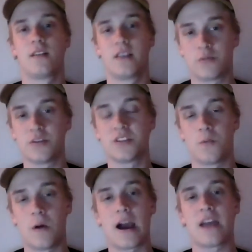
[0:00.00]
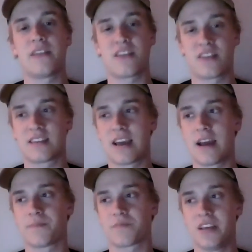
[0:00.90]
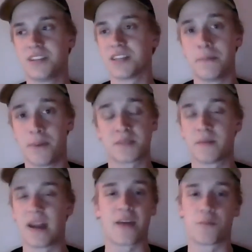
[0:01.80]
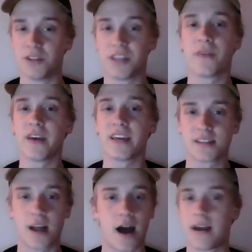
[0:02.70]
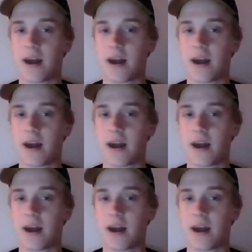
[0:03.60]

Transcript: is the reason why they think that he's going to bust. But I really think he's not.